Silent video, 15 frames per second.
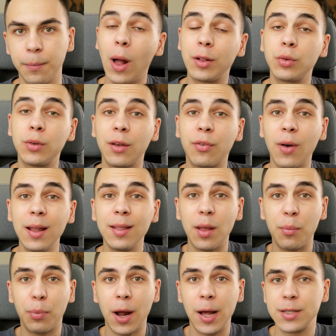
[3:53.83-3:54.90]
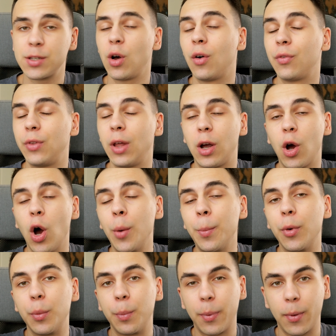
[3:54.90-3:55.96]
Well, to define the price of the
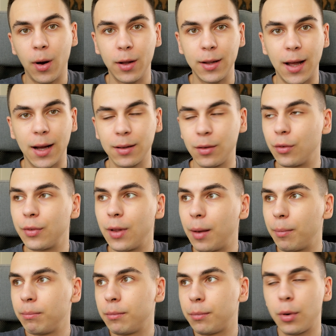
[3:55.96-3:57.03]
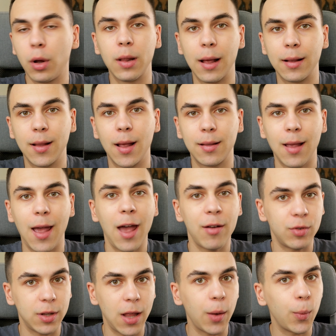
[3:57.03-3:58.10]
common product, of the product that
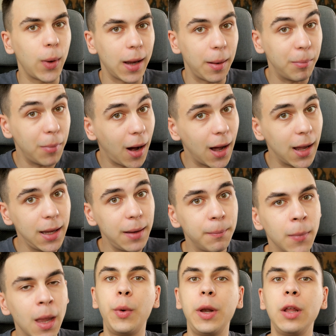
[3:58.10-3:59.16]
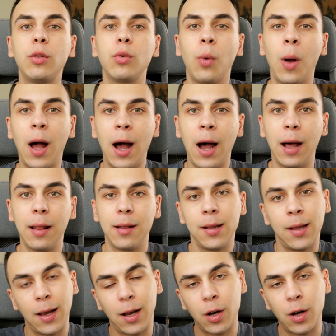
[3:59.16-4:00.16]
every day we can buy, we need to add the